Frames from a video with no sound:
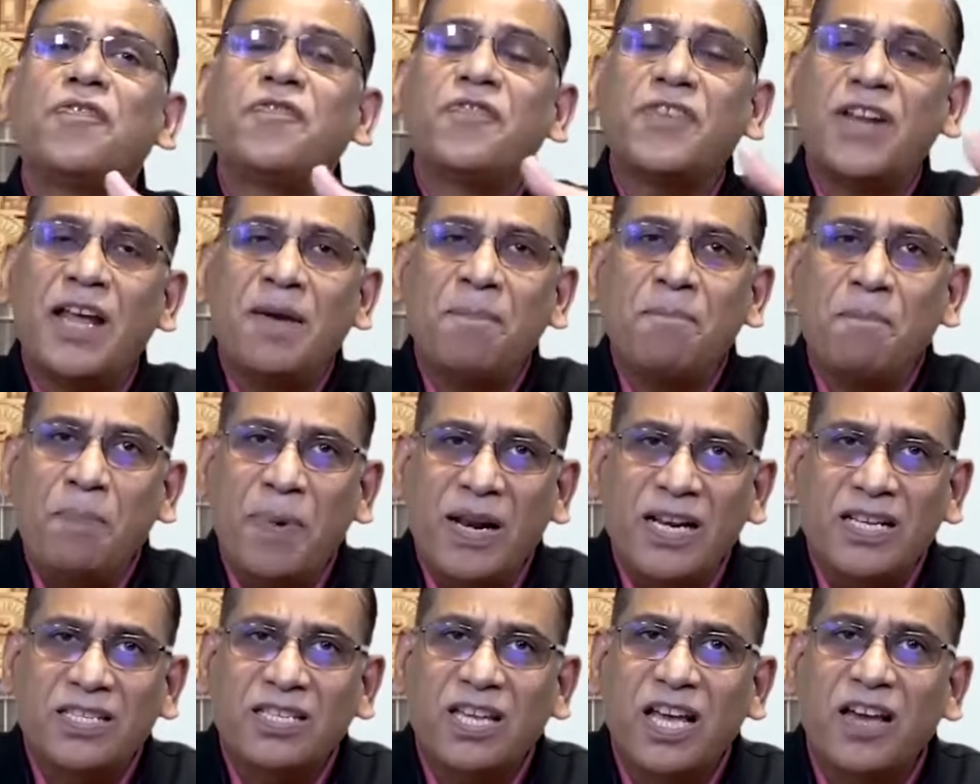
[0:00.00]
of
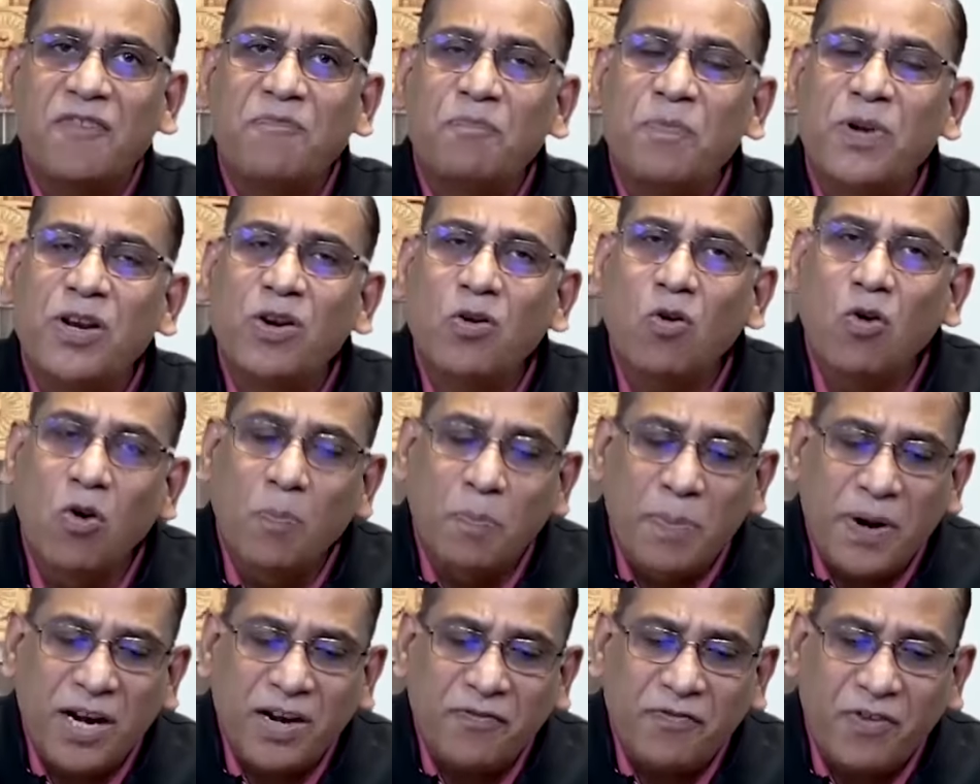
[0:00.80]
temples have been
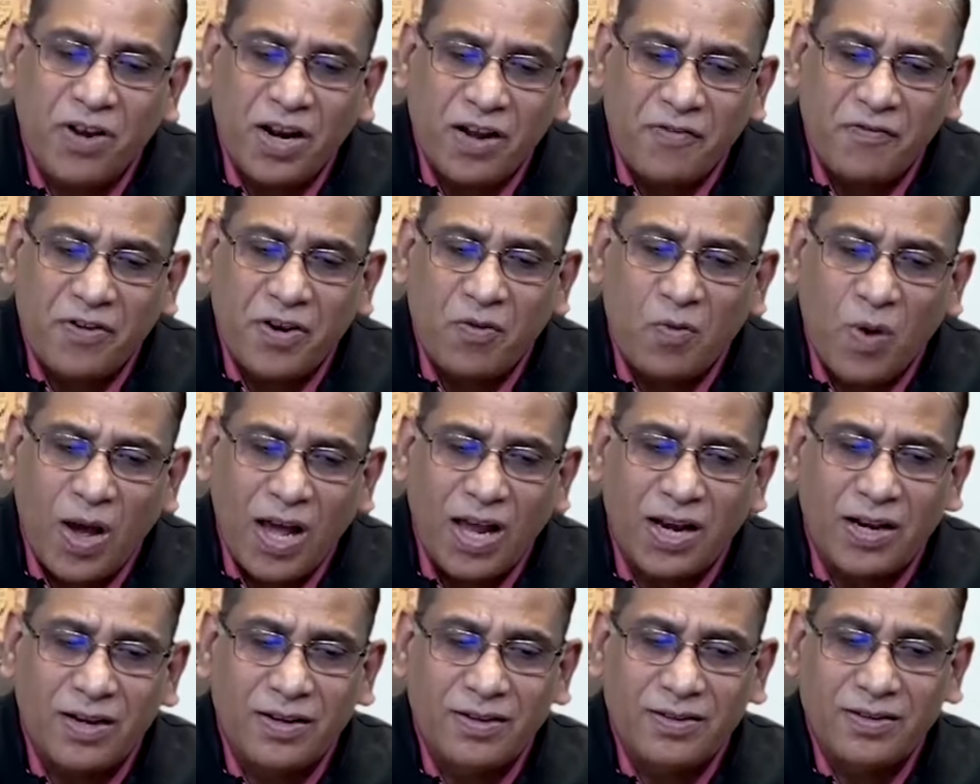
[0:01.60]
opened for
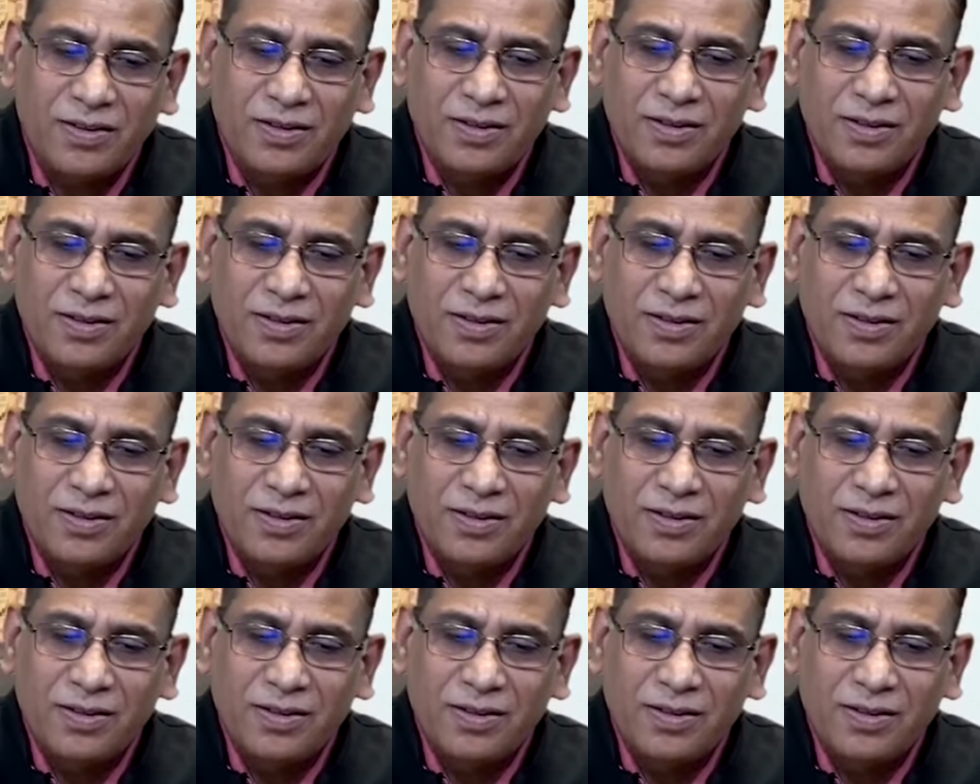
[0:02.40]
everyone.